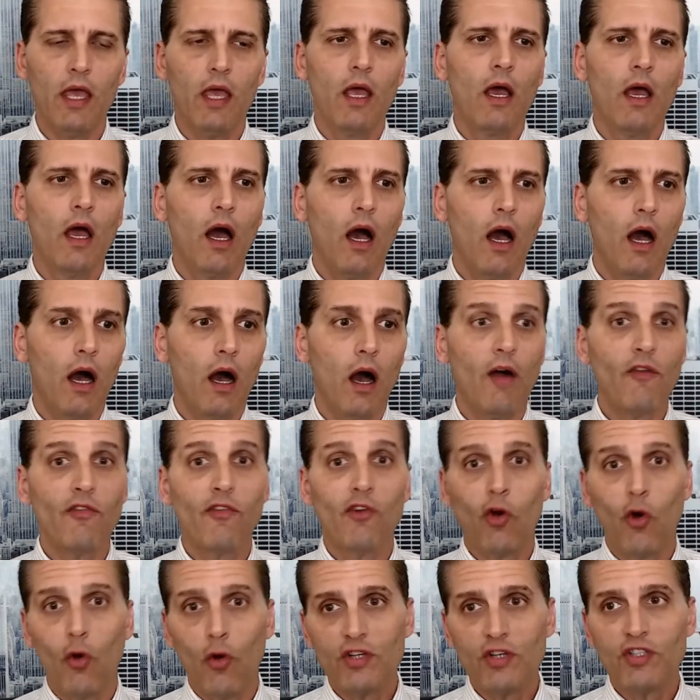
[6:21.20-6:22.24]
Of
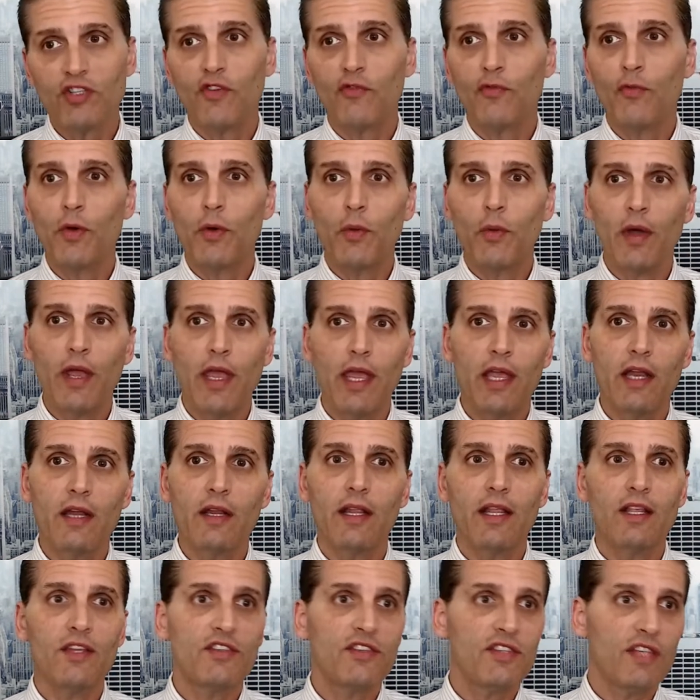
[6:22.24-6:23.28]
course, if we were in, let's
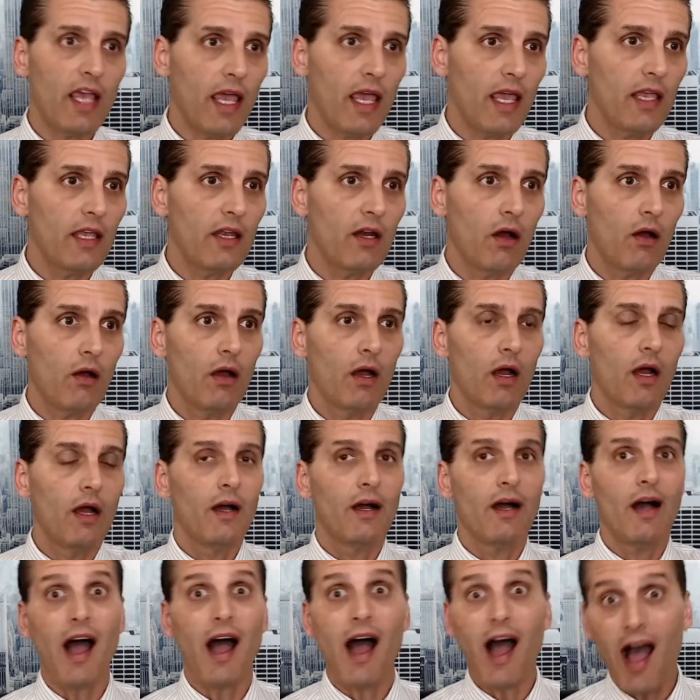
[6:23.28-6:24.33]
say,
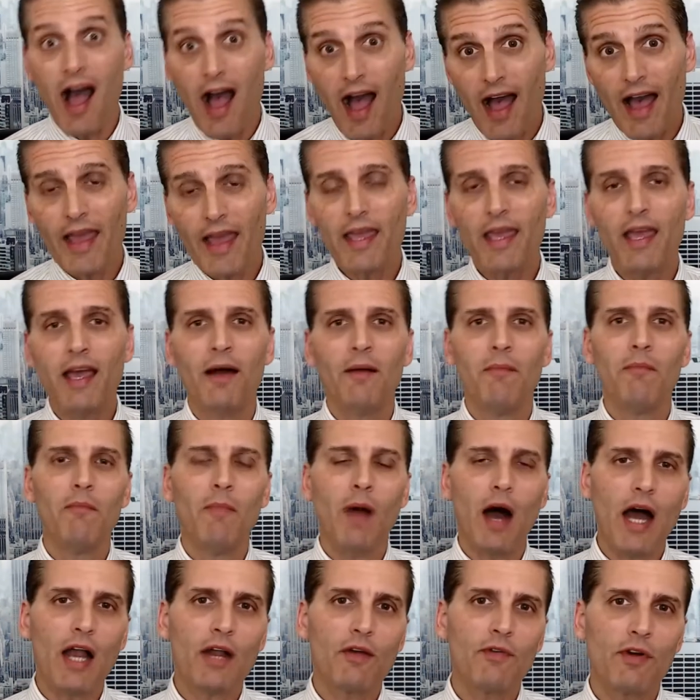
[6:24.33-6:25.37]
high,
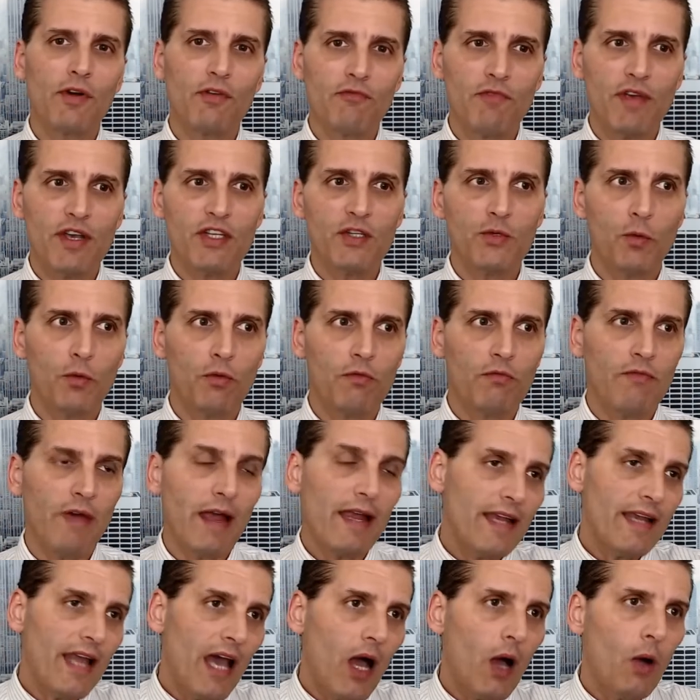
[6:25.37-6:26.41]
moderate risk, right
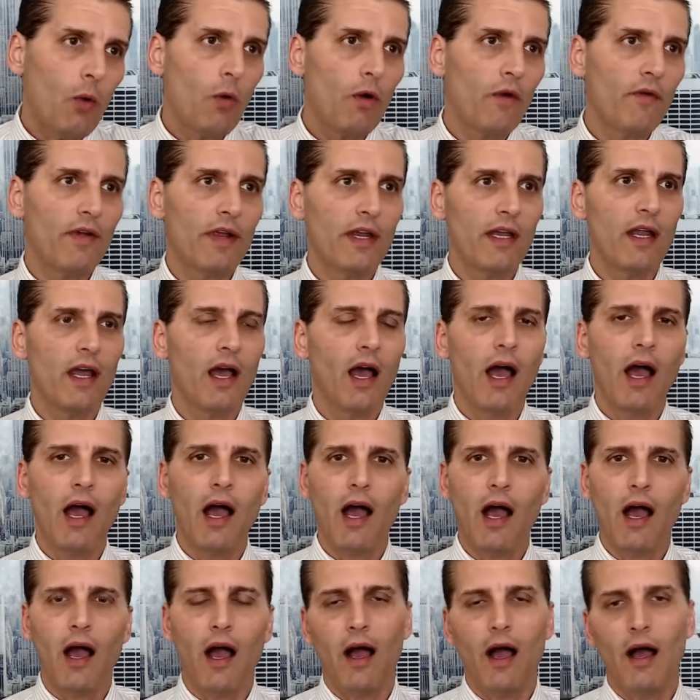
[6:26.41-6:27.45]
now we're in
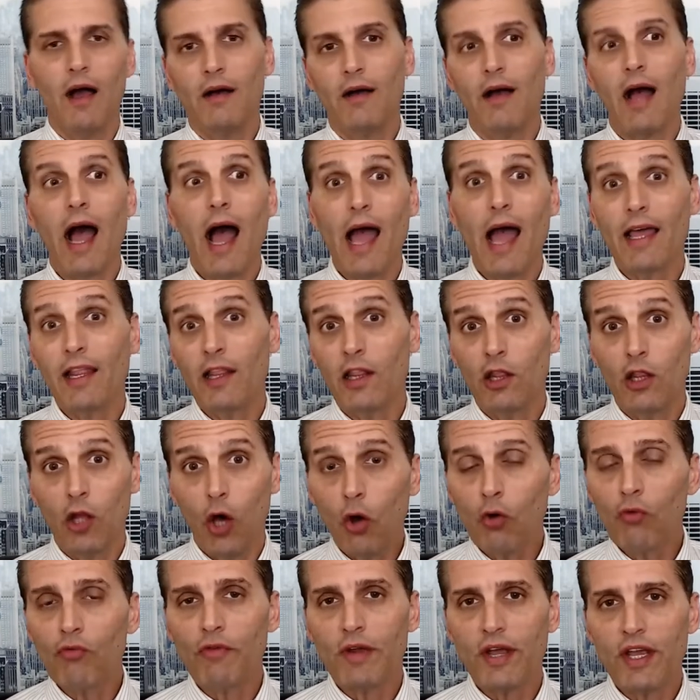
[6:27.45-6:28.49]
high, low
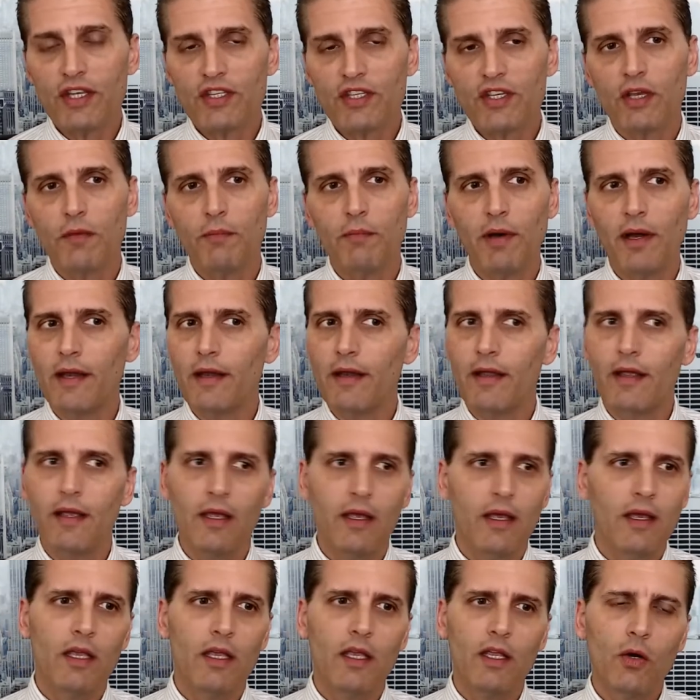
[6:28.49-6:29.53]
risk, but
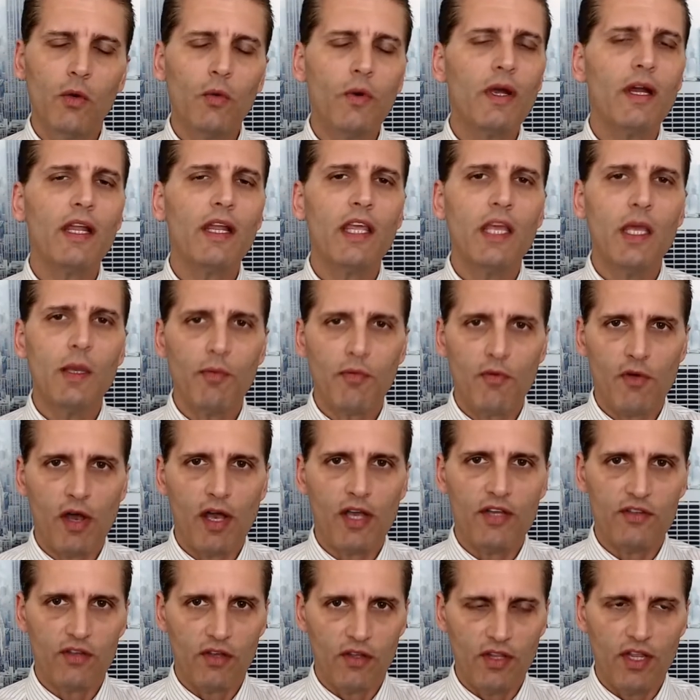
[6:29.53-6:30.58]
we're going to keep our eyes
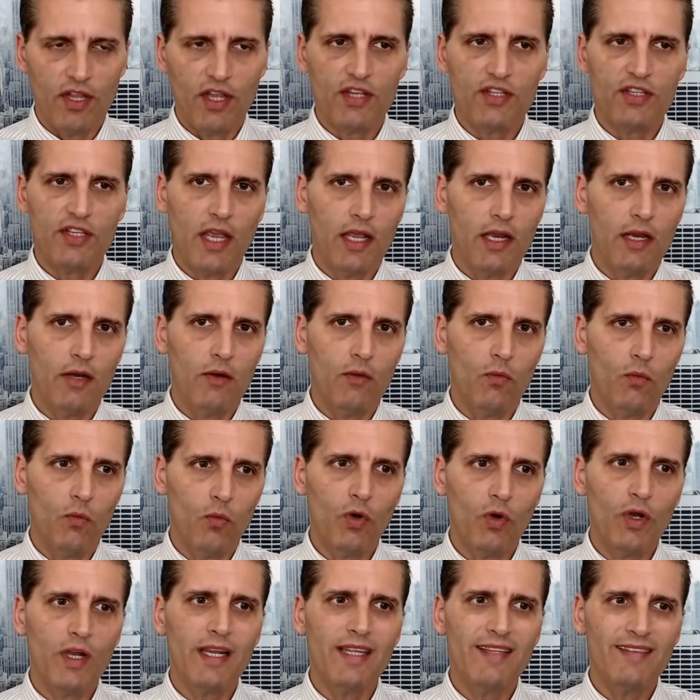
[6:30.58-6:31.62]
on this, and we're
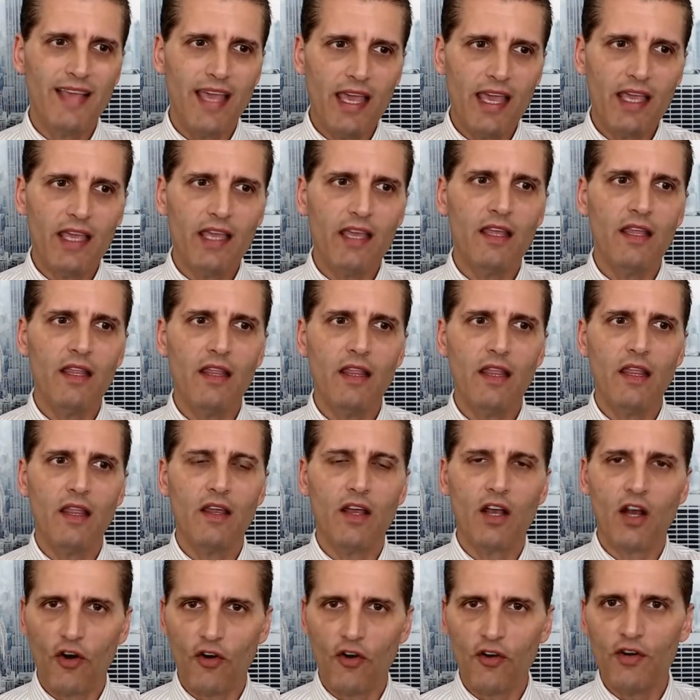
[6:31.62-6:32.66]
going to take in the
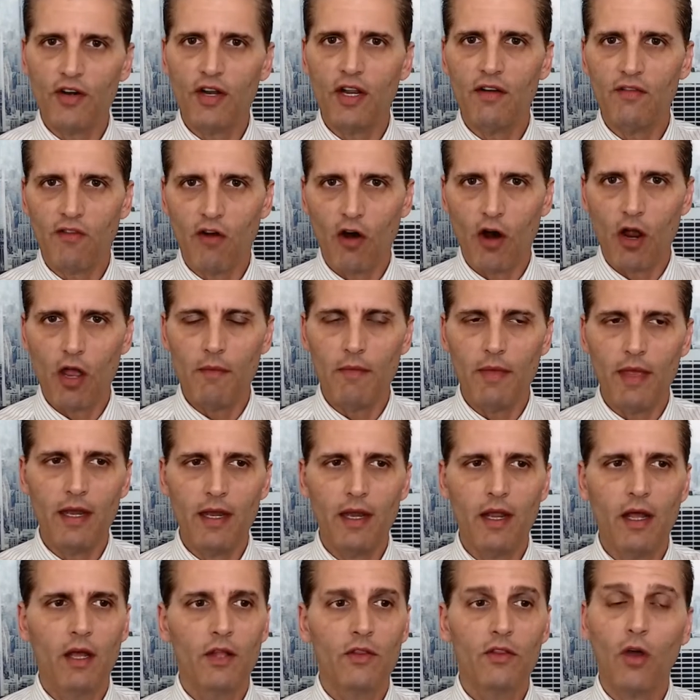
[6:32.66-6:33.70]
current environment,
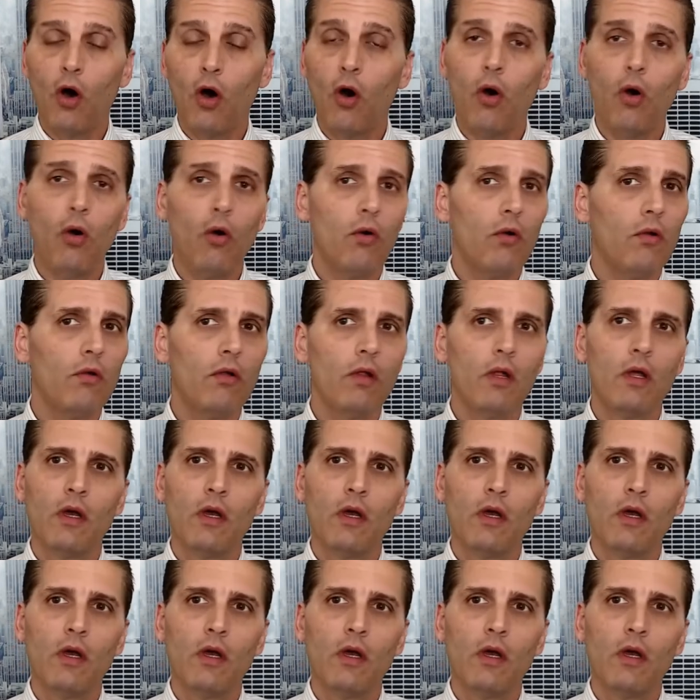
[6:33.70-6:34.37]
the whole